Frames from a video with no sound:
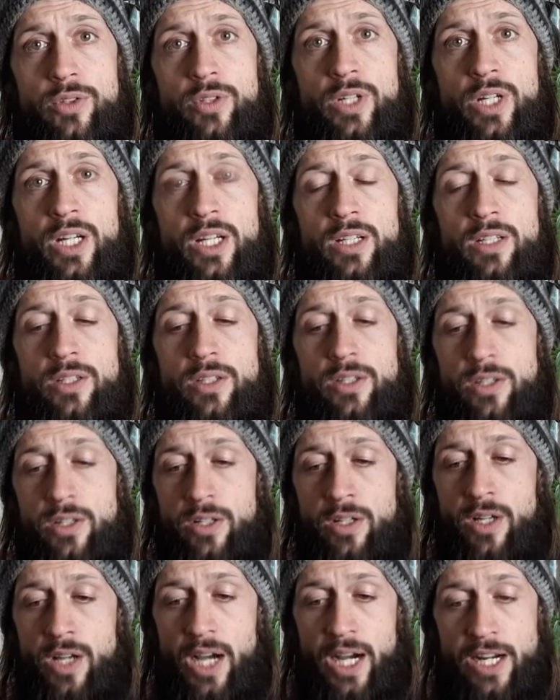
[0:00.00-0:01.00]
And
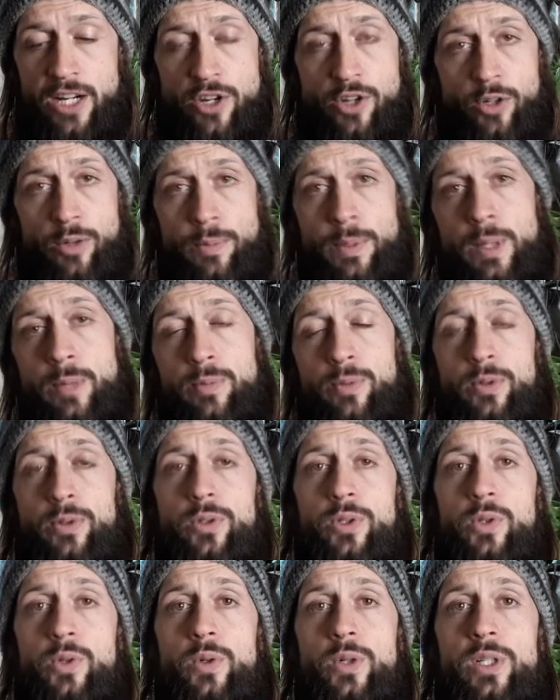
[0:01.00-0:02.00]
I know people are
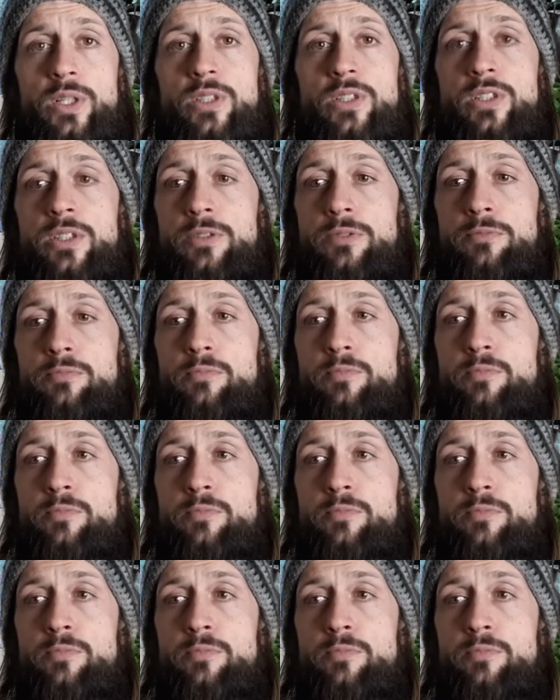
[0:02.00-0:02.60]
going to